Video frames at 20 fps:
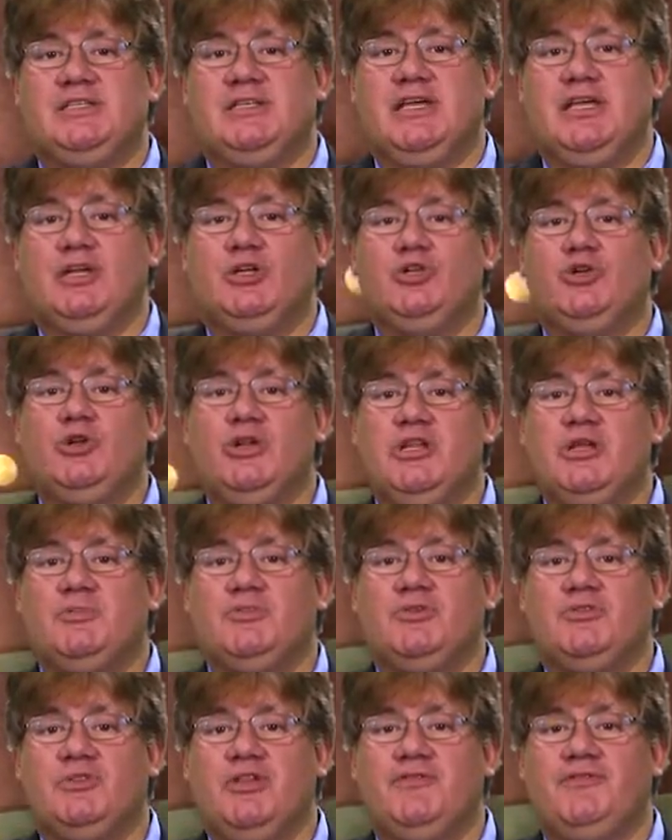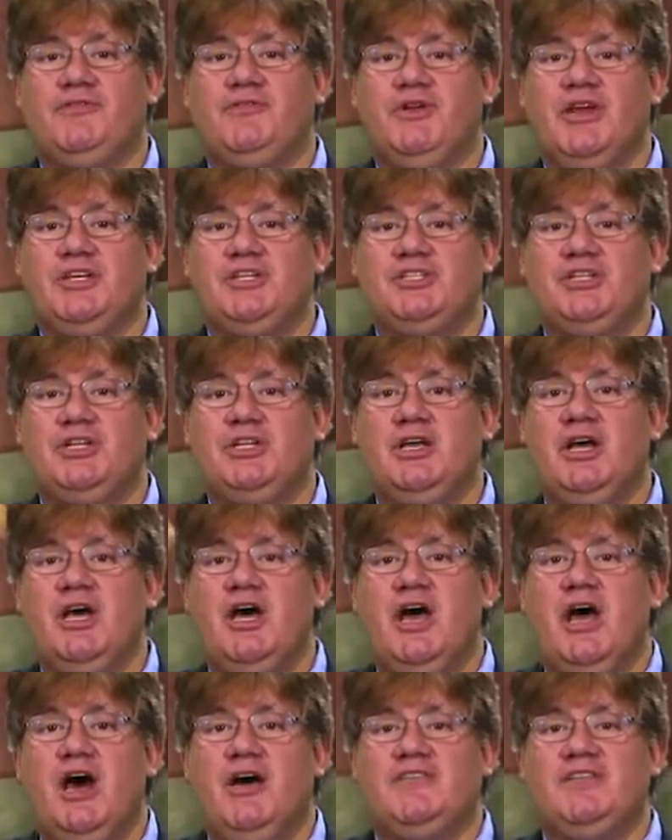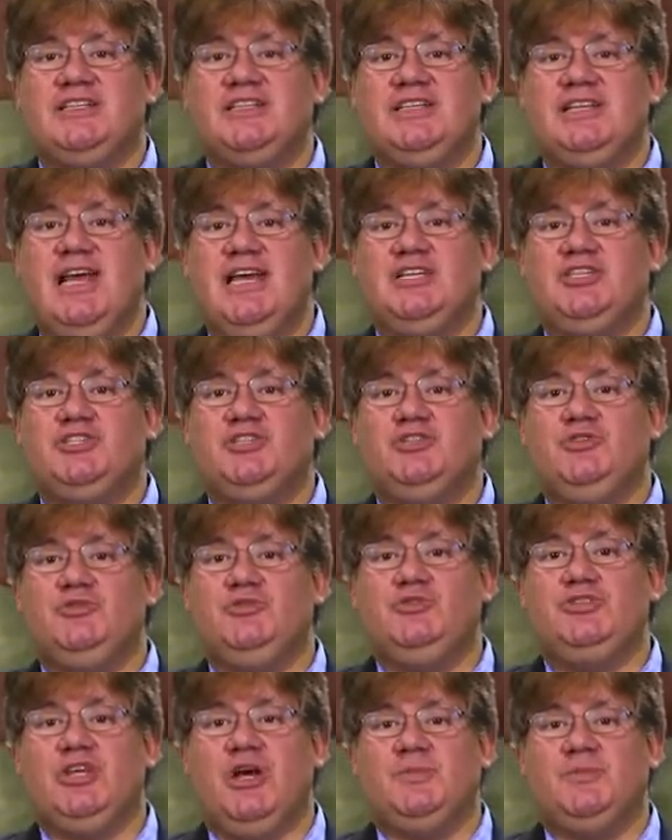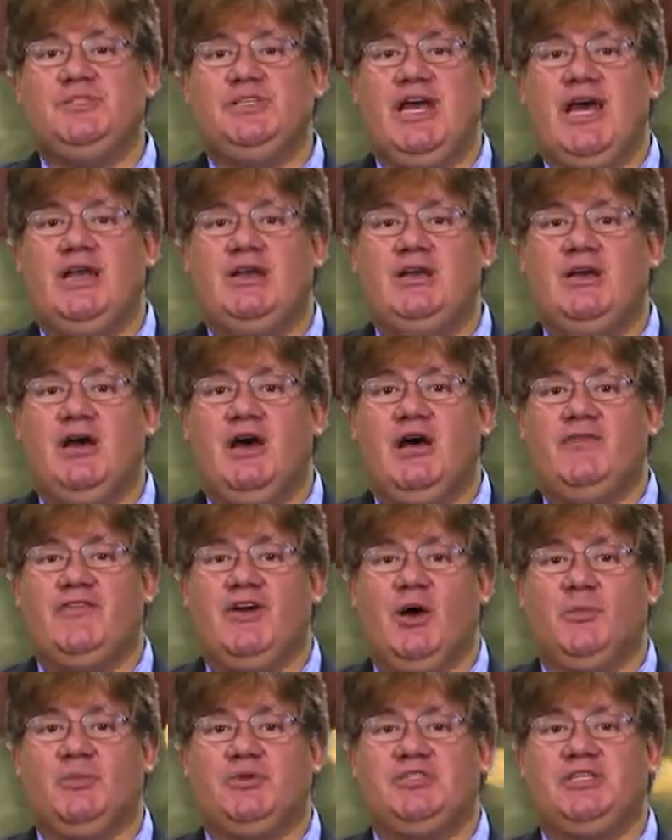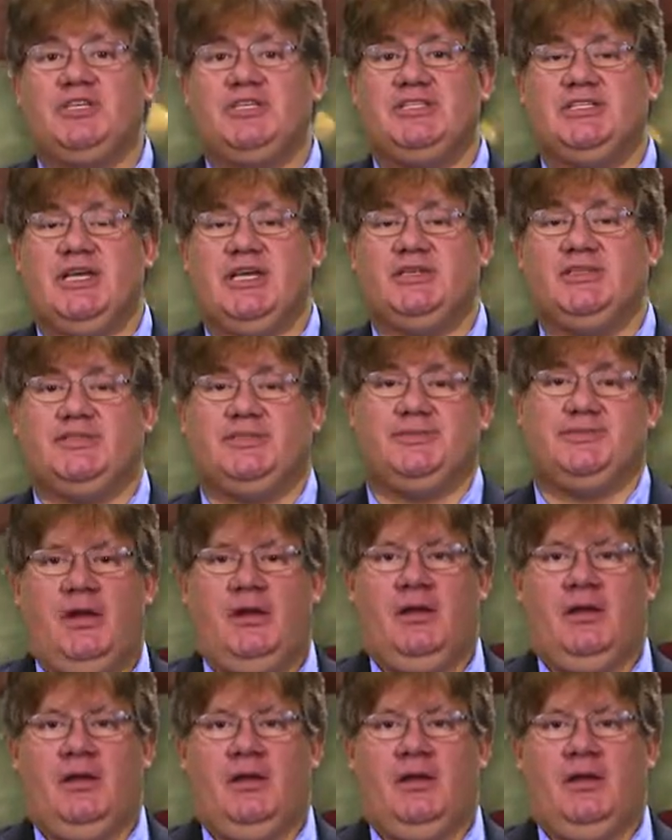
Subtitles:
including the proliferation of the Th2 subset of helper T cells.